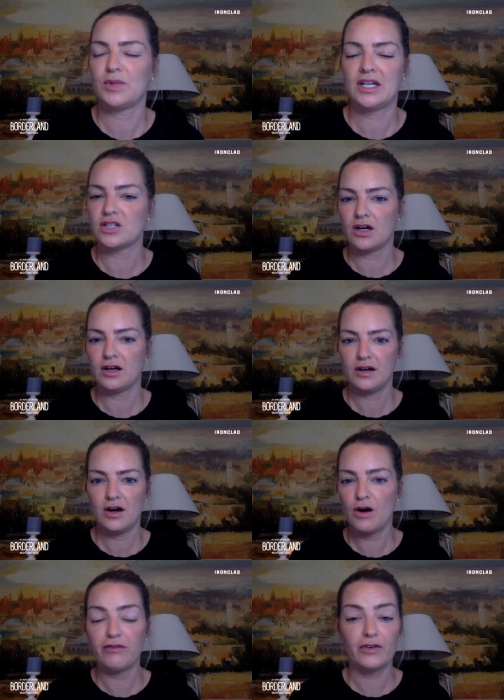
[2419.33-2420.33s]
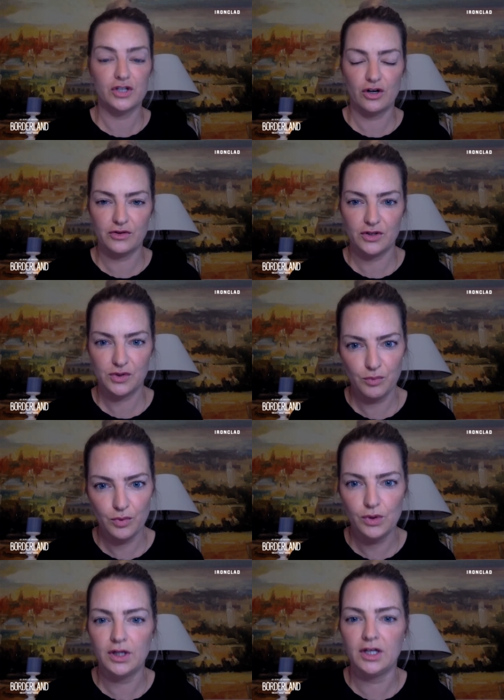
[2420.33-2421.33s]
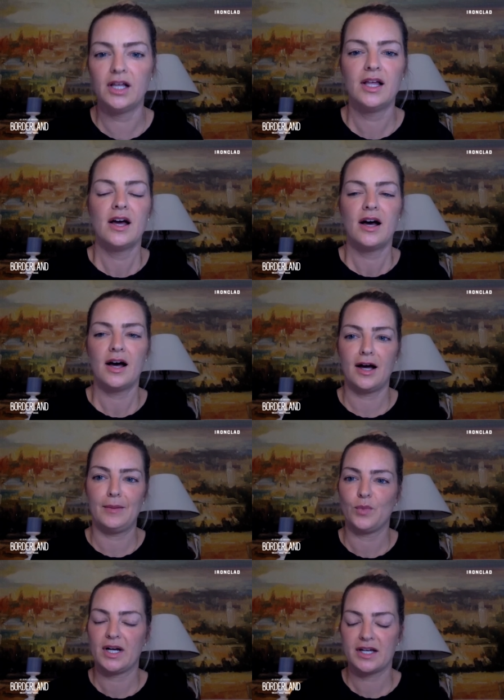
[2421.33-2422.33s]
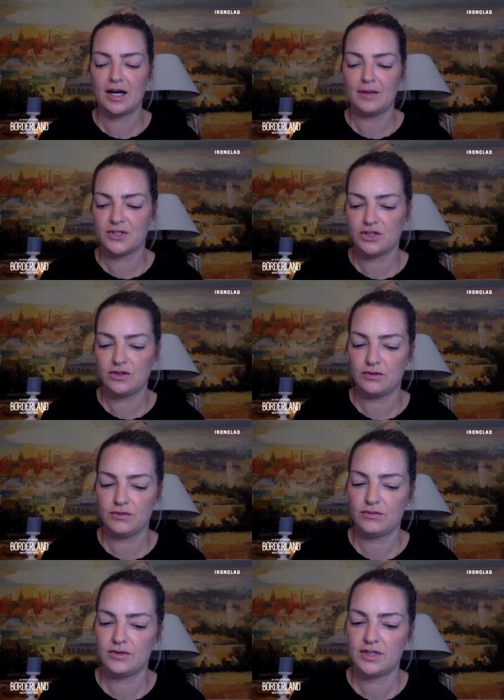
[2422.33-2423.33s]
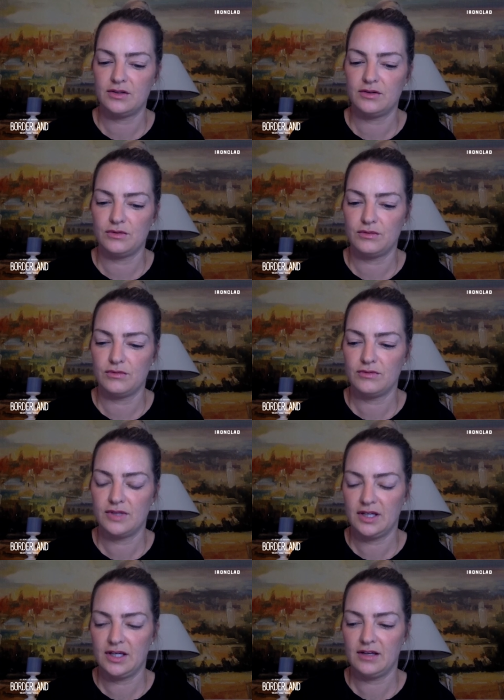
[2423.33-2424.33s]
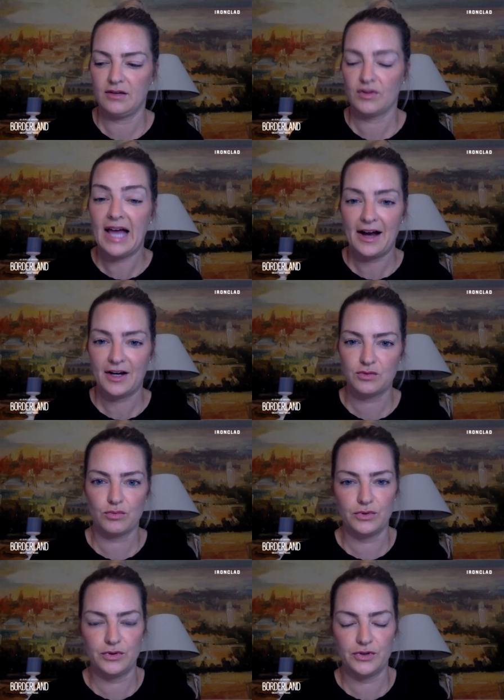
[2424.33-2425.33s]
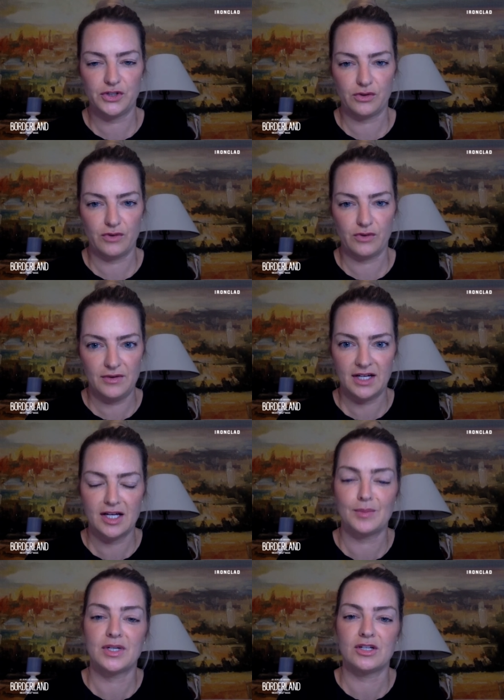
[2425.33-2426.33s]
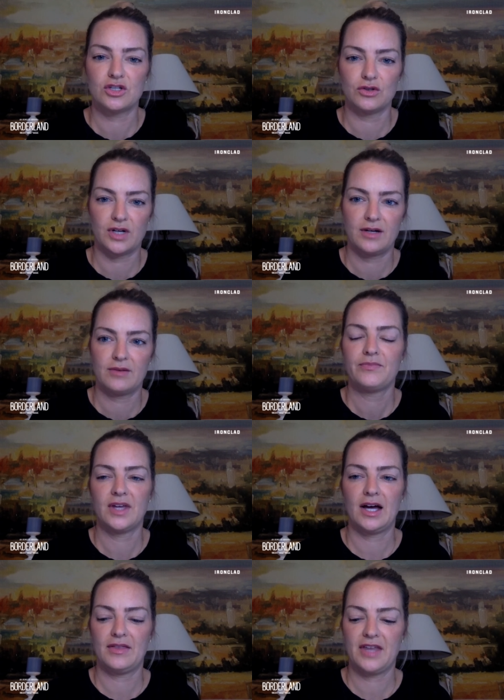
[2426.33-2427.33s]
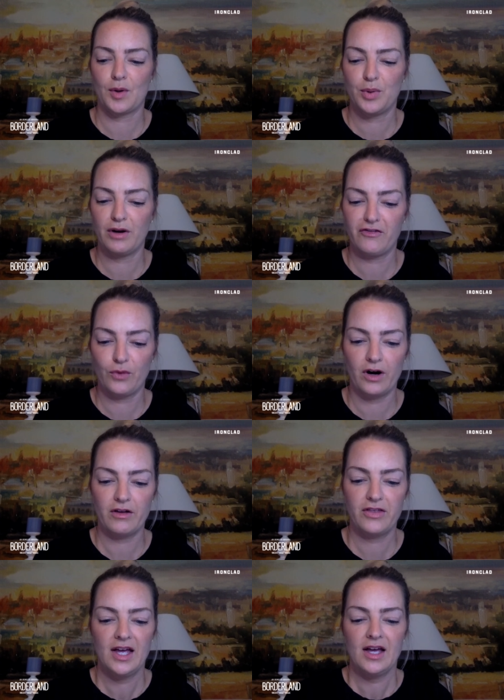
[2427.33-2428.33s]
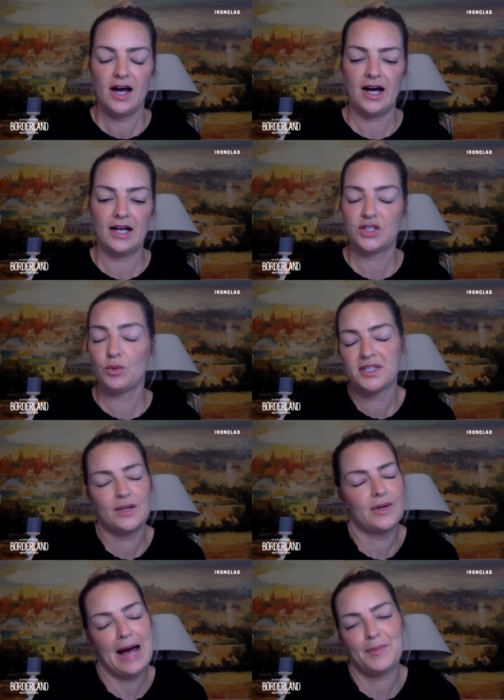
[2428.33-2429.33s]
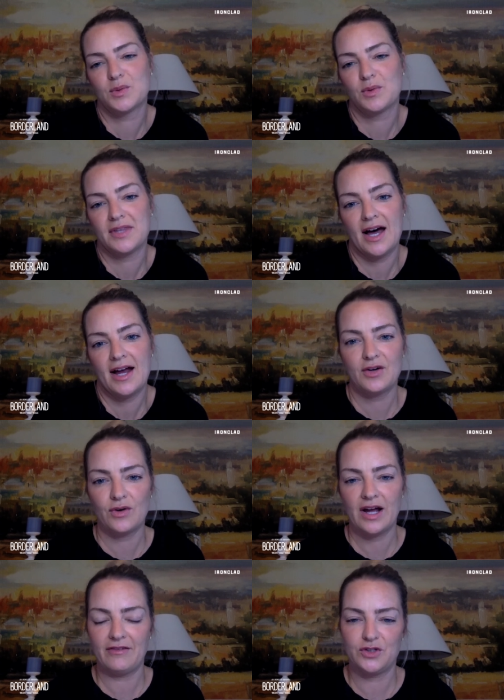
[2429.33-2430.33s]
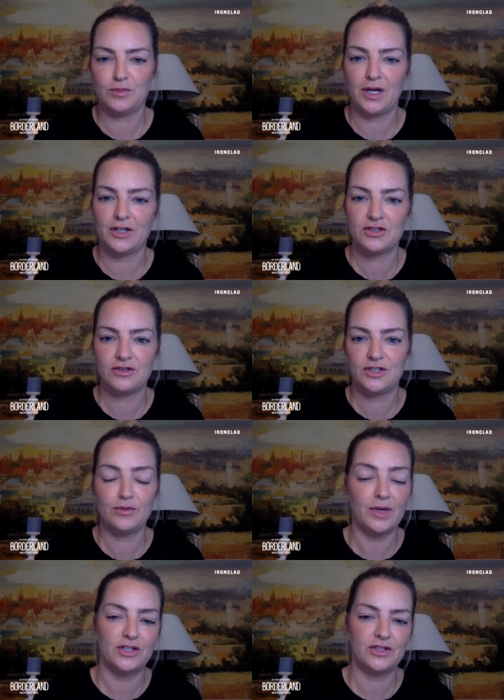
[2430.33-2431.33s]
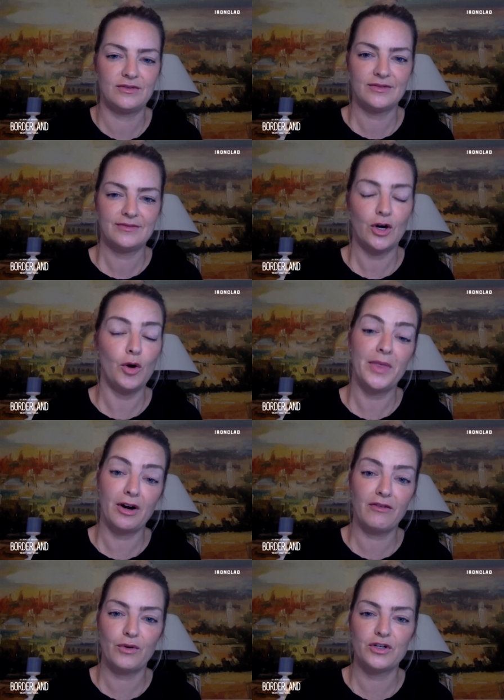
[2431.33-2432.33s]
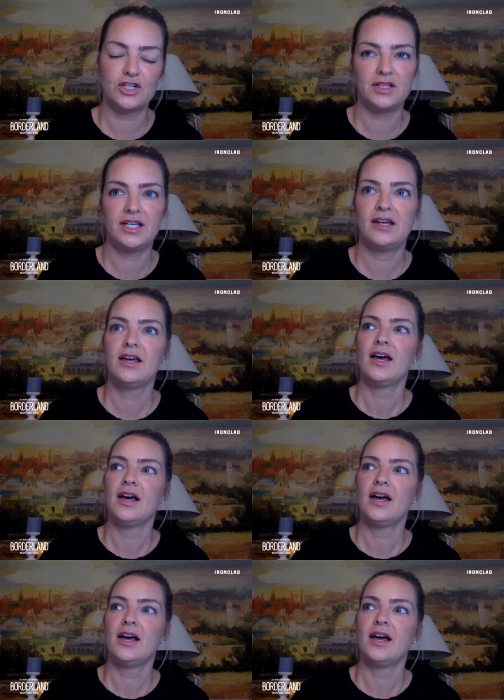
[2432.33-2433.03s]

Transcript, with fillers: We need to overturn this rule um, when it comes to to the relaxed rules surrounding unaccompanied children uh, that were put forth. Uh, so we'll see what happens with that. I don't have too much too much hope there, unfortunately.